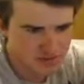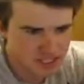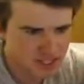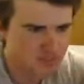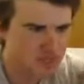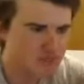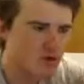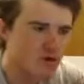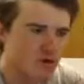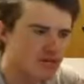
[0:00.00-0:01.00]
in
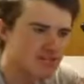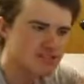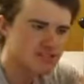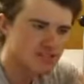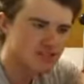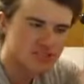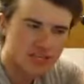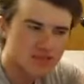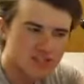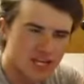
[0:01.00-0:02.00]
people wanting to
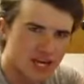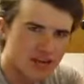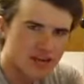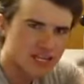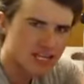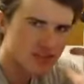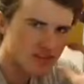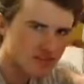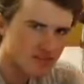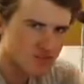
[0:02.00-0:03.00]
save the day, and yet they
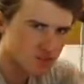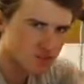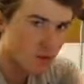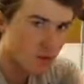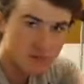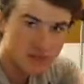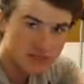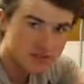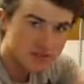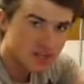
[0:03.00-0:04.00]
feel so
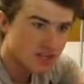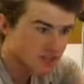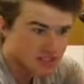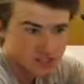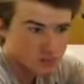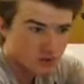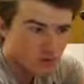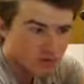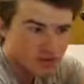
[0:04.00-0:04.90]
helpless, because that's what it was.